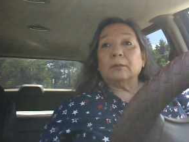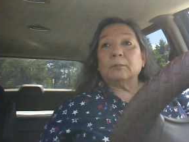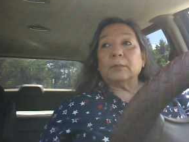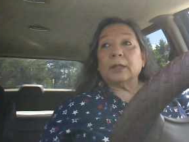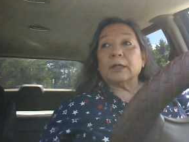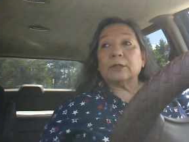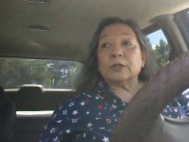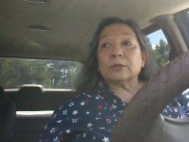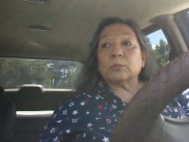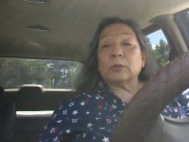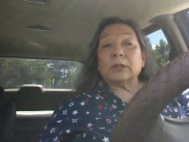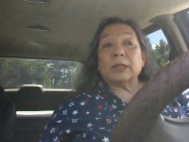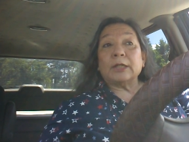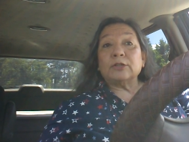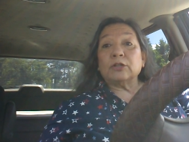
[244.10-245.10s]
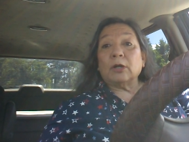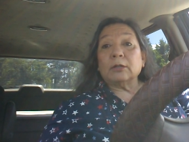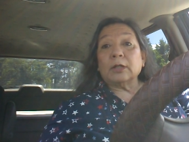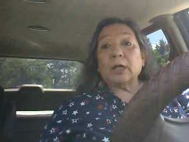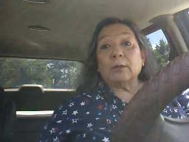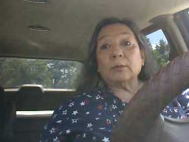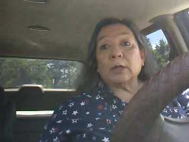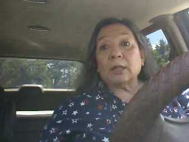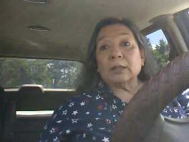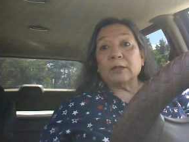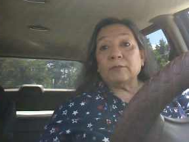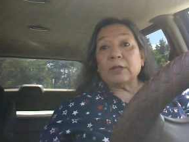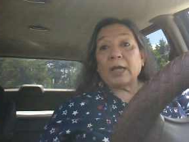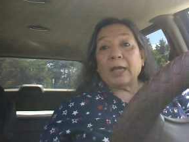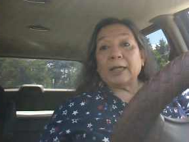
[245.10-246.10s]
but I just want to let y'all know, not
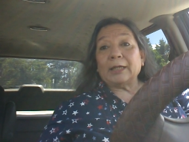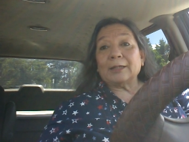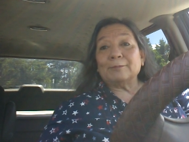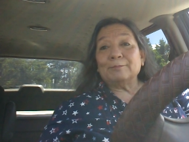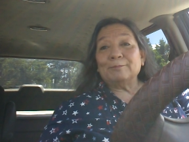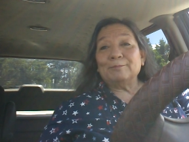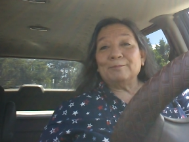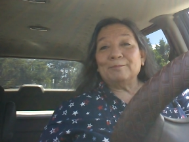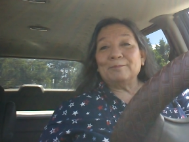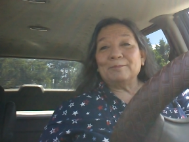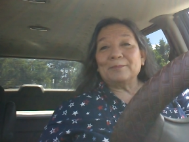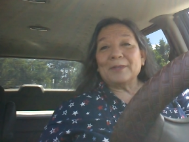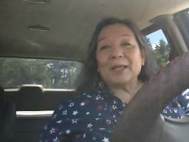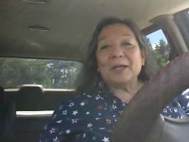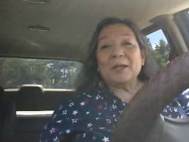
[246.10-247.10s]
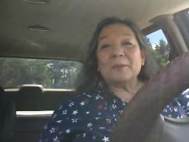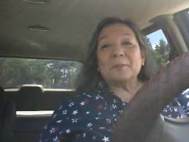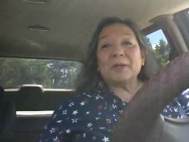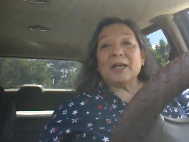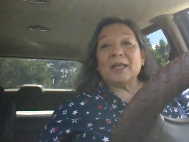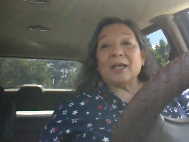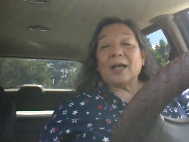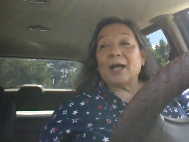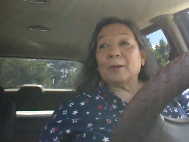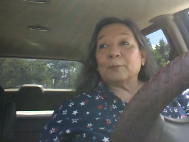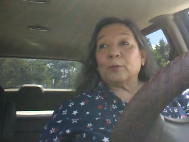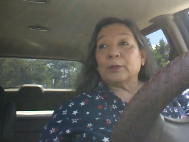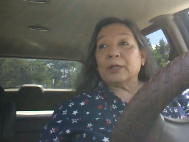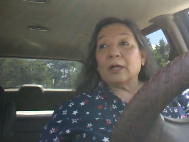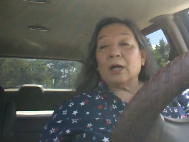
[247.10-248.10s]
leave you hanging. Anyhow, I'm
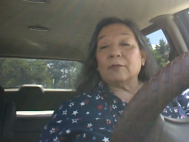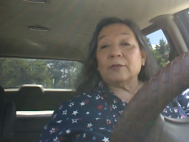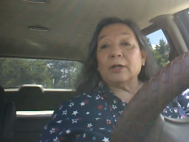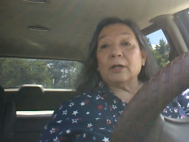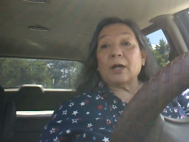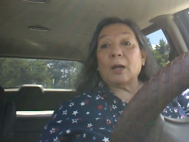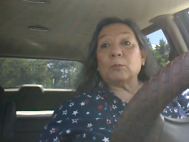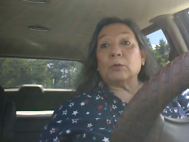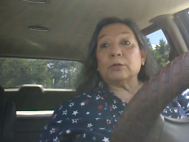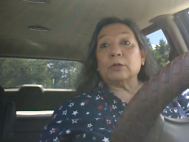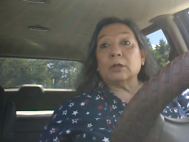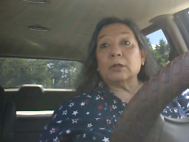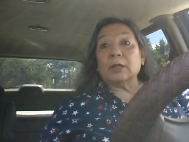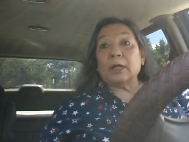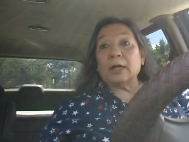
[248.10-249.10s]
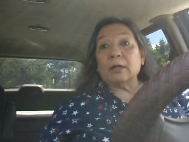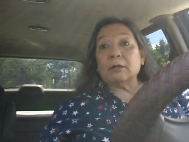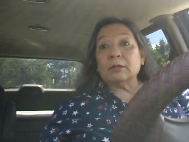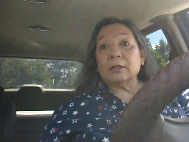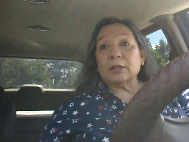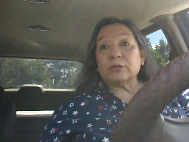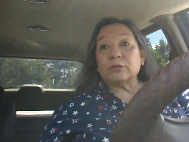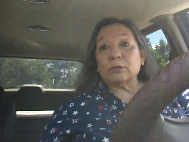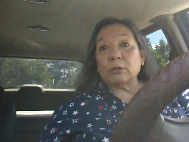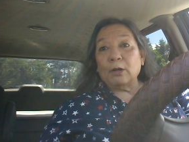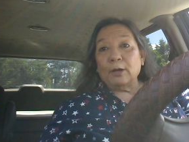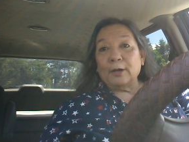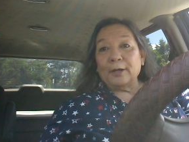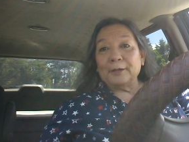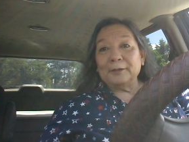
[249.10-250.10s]
going to get off here. I'm going to turn the air conditioner
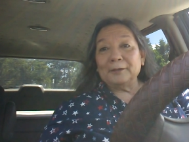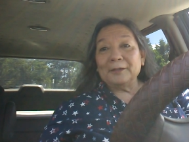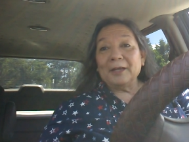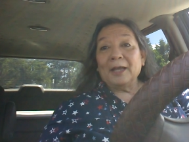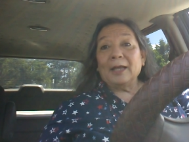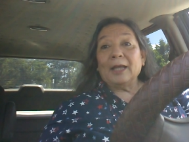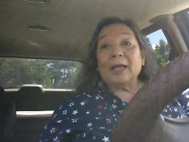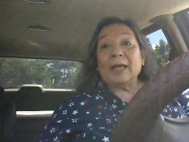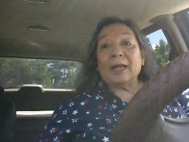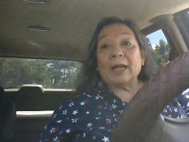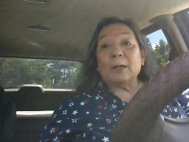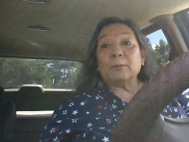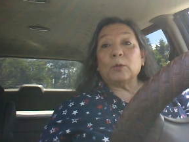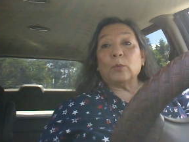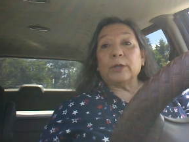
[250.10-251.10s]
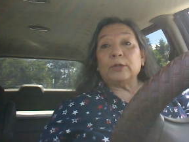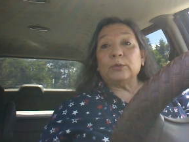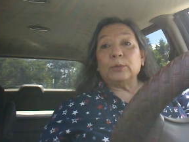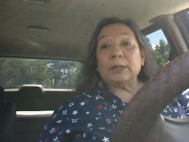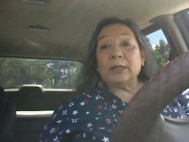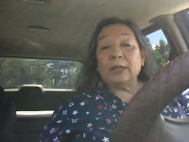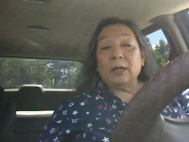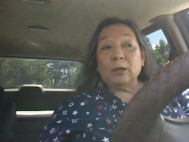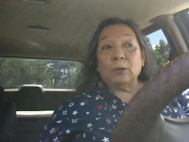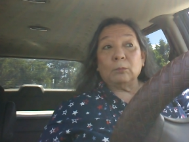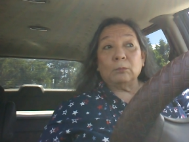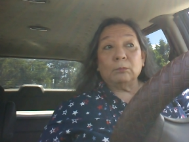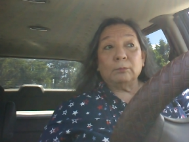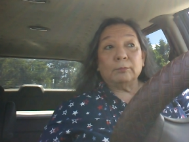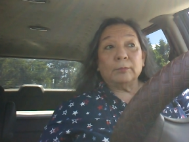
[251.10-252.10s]
on, and I'm going to get
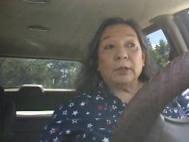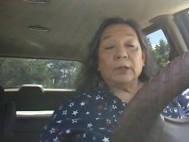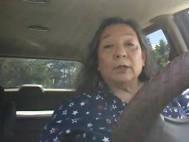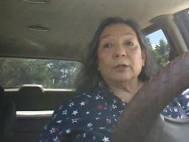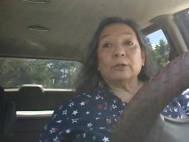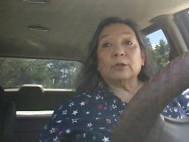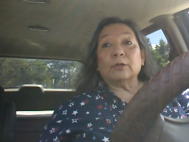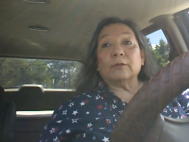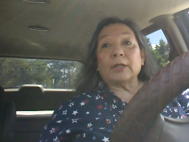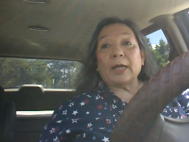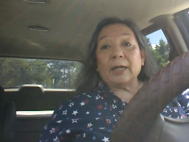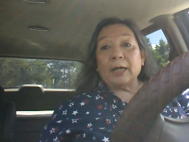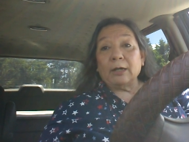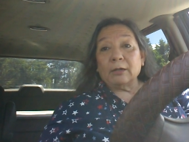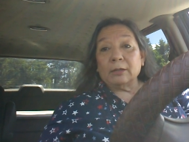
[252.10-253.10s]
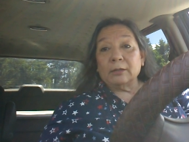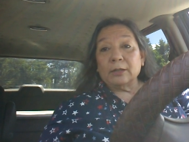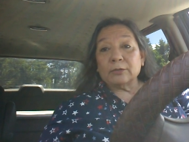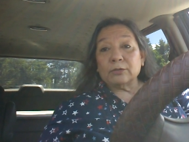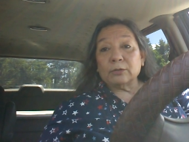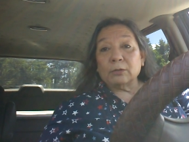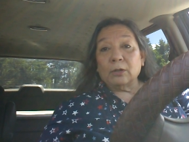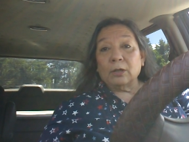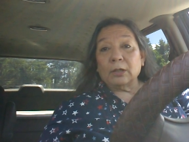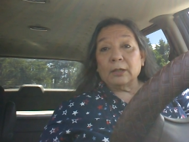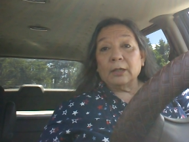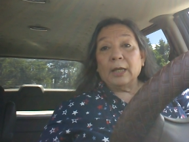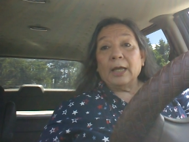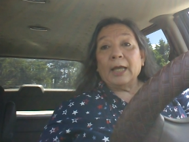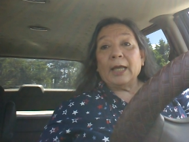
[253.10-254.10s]
home, turn that air conditioner on,
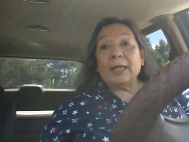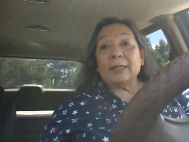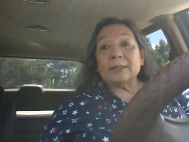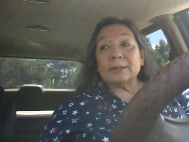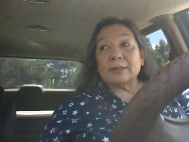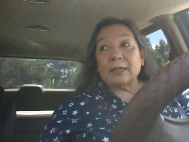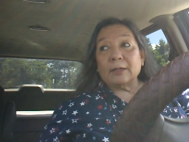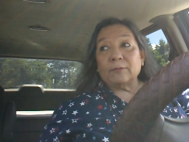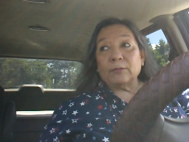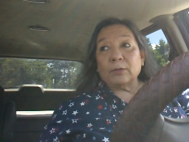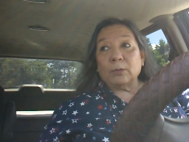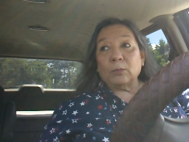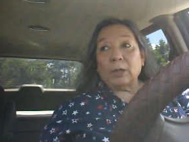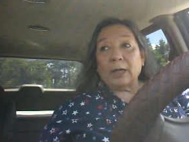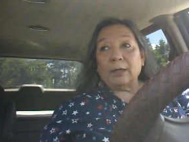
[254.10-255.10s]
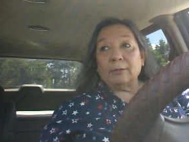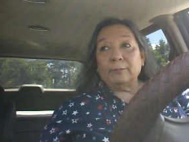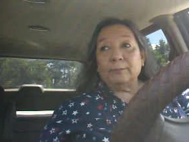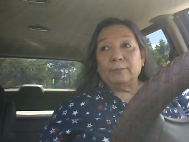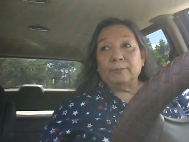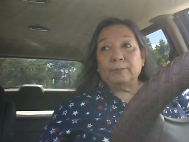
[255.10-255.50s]
and sit for a while.